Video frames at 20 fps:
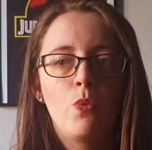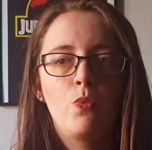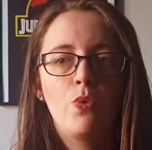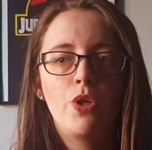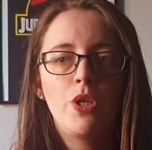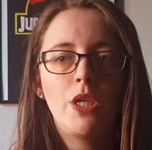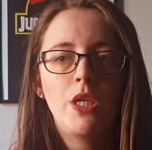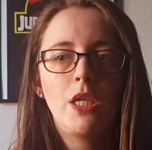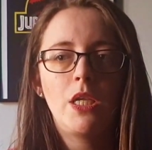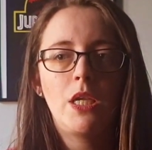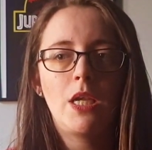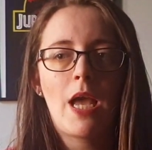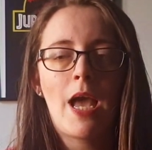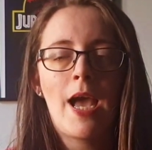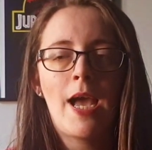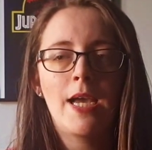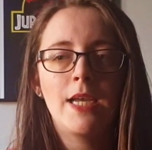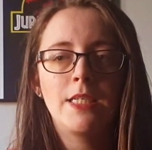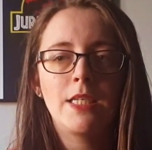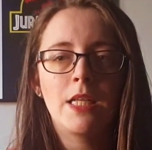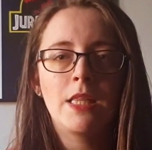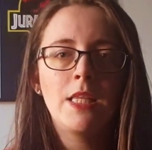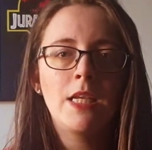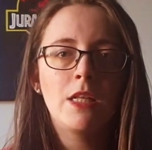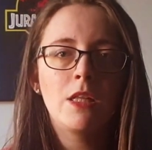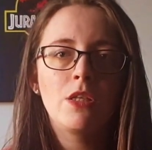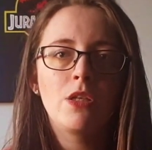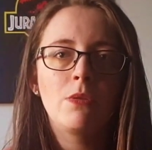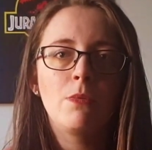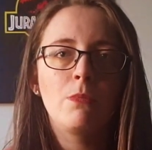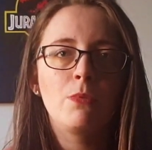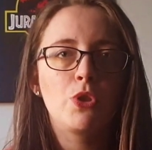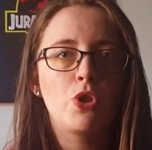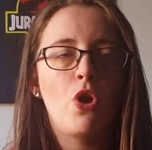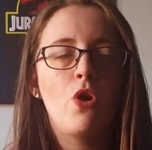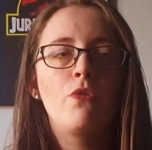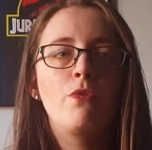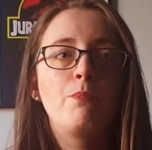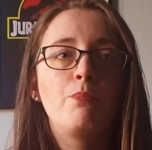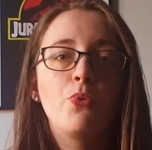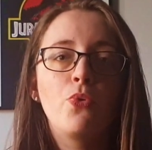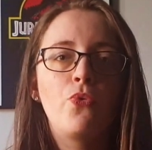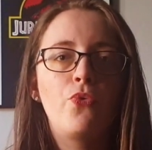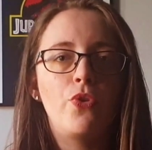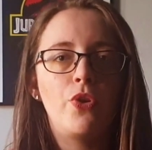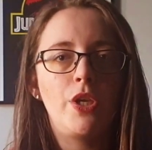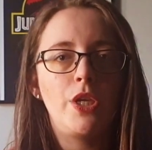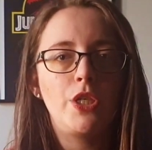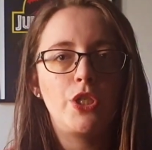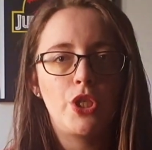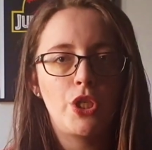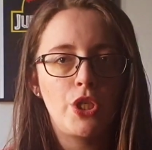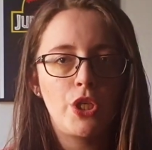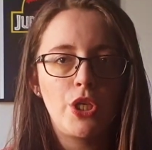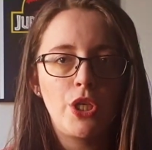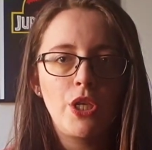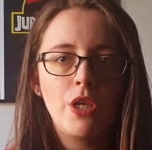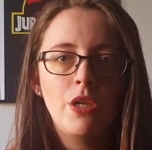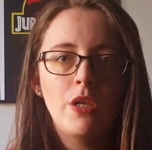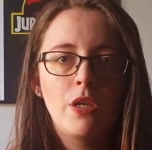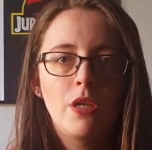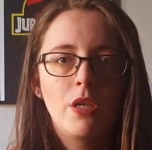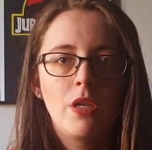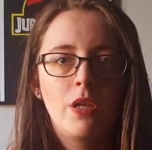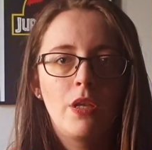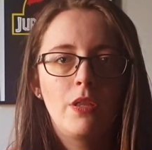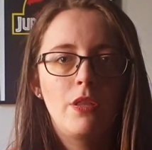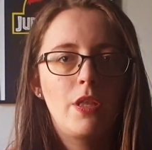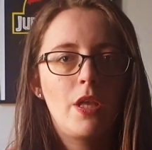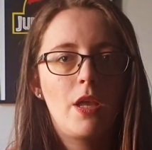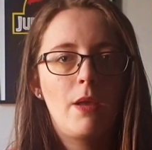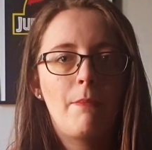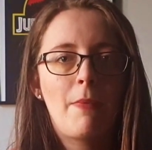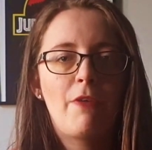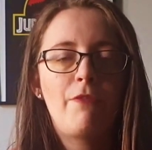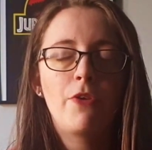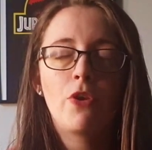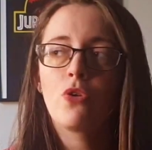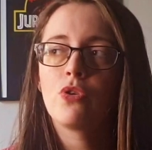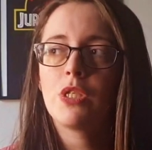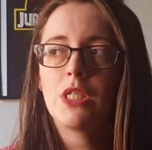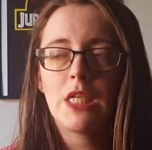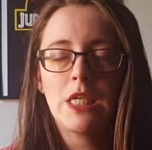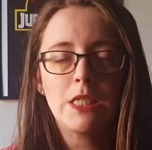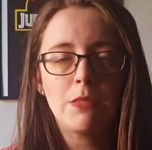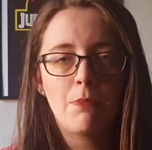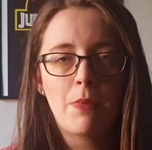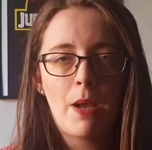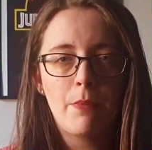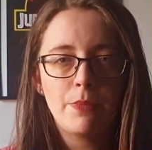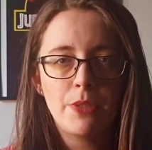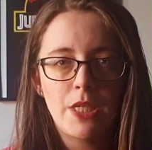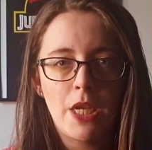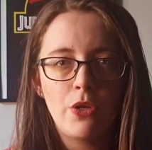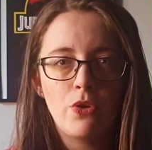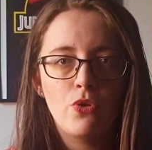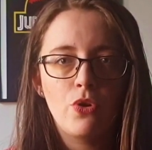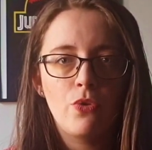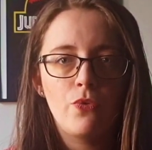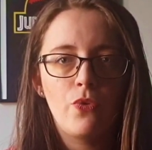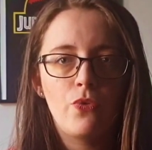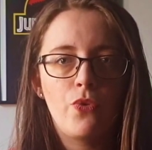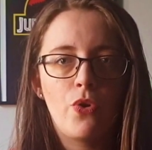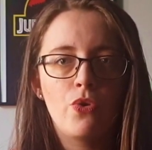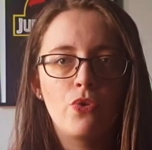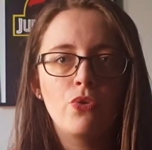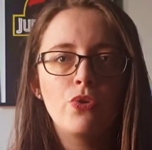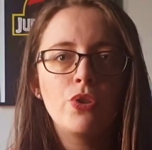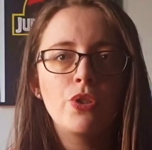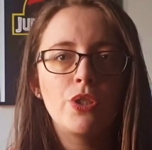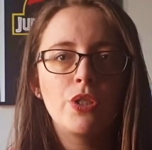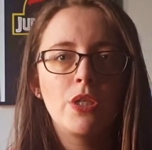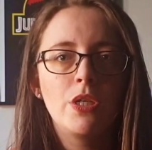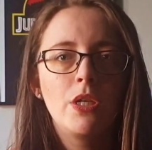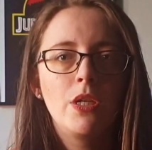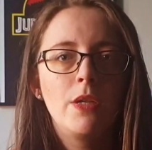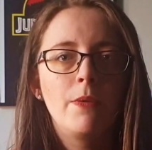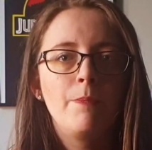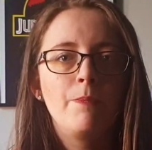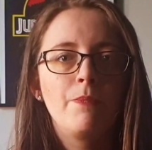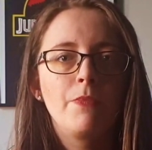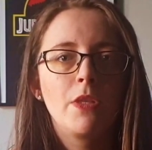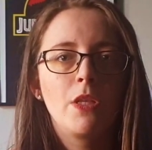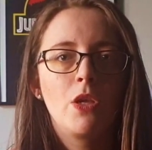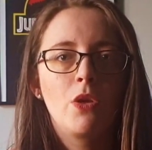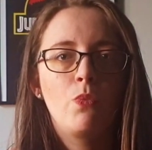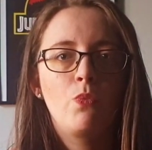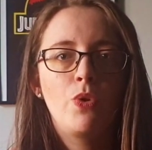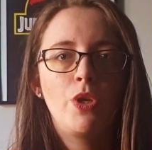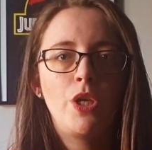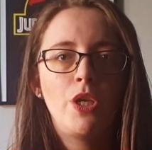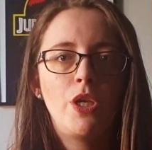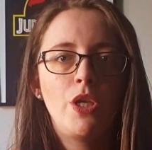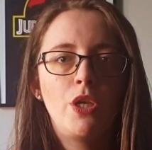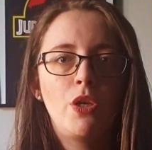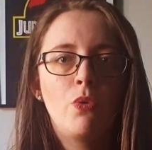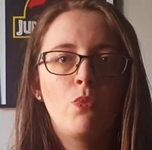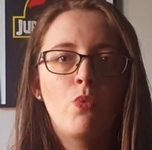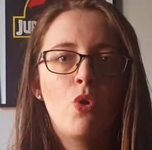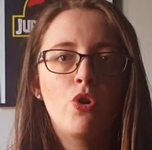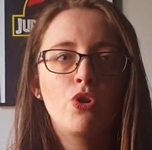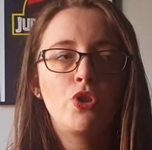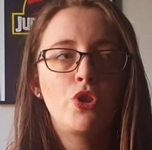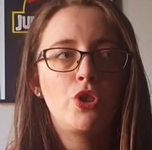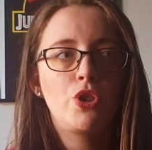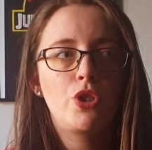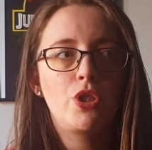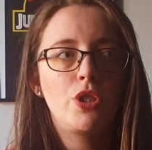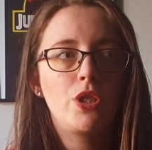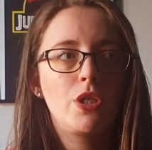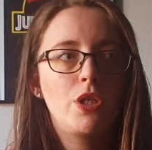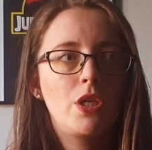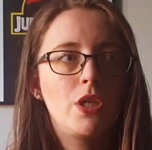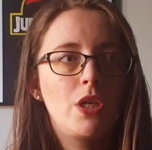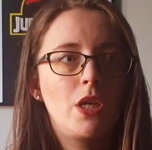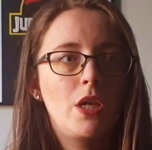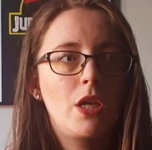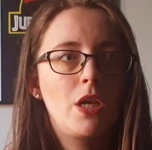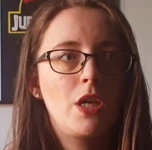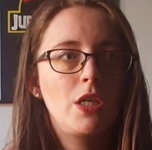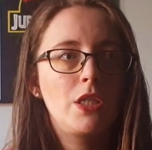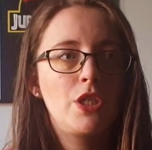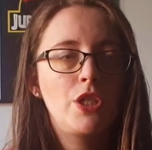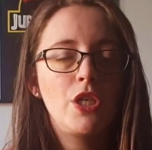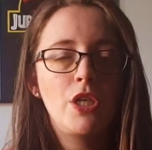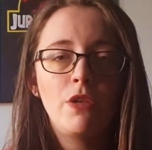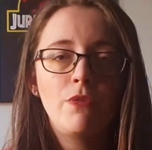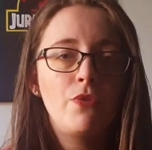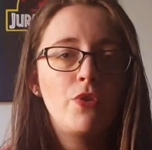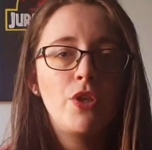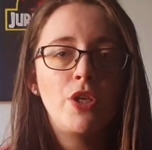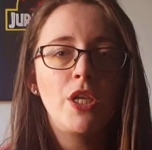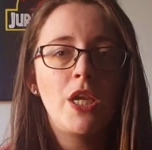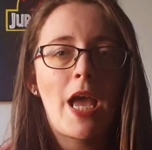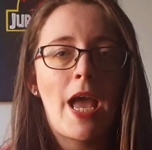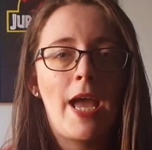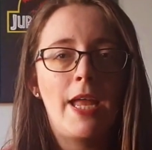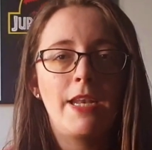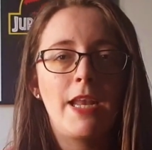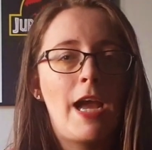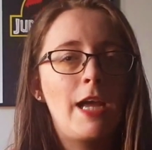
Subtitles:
We had a little sort of buffet tea that my fiance's mum sent over for us. We watched TV and